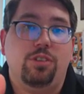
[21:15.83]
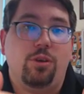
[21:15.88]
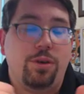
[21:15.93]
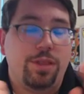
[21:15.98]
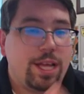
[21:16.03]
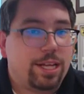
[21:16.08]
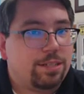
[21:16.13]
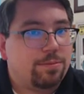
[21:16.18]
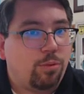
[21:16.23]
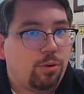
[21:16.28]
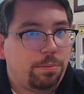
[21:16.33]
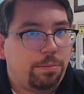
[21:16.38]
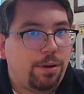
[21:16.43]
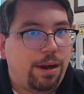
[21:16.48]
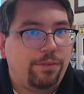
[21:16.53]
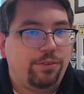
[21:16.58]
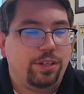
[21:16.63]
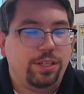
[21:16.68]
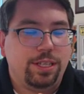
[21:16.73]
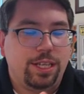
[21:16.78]
knowing that's more
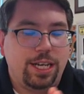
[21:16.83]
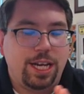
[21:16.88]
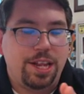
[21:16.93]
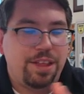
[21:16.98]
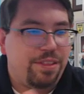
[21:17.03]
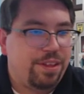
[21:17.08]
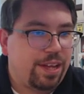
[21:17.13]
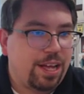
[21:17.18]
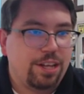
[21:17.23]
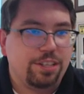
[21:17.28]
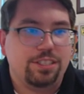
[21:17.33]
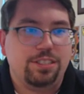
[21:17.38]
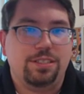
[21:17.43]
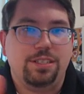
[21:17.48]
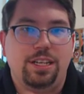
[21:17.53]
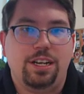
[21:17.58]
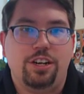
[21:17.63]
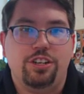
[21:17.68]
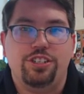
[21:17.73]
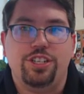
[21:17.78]
prevalent than anything
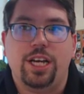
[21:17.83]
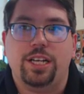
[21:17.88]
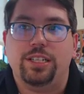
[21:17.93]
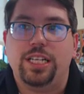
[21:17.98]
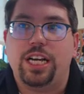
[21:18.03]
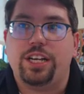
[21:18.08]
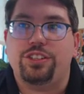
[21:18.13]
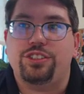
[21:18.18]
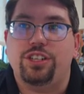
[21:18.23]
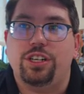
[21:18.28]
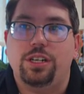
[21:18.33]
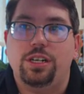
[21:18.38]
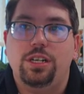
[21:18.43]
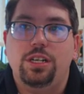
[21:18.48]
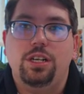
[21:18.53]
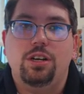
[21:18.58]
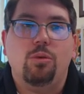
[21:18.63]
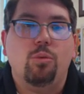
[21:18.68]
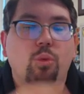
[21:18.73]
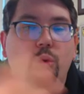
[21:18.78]
else in our GI lecture,
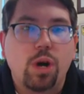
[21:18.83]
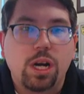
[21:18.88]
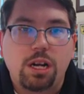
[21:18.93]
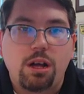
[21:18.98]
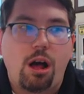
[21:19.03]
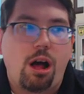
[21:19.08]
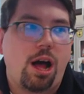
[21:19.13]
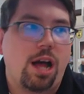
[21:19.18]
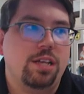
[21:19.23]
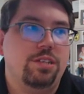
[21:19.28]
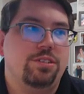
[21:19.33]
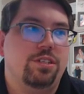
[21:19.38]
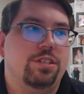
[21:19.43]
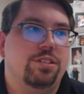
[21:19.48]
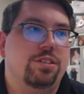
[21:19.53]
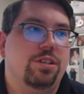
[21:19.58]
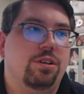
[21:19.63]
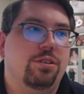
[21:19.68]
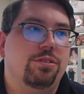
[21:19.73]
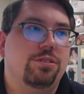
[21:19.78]
what
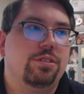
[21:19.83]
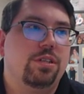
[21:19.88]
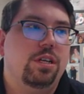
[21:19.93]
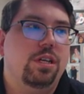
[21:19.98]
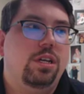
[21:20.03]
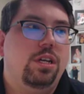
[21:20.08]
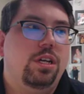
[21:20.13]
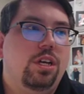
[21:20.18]
causes those?